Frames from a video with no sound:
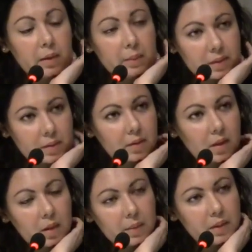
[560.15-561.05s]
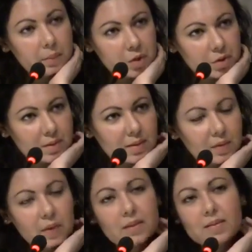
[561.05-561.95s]
limit carbon emissions
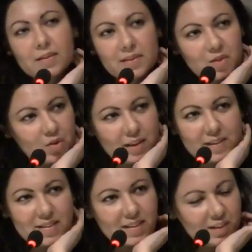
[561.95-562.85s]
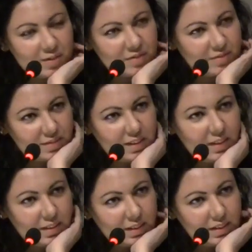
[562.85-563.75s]
and we can still try and save
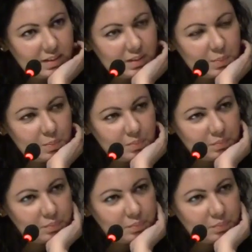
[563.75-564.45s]
um,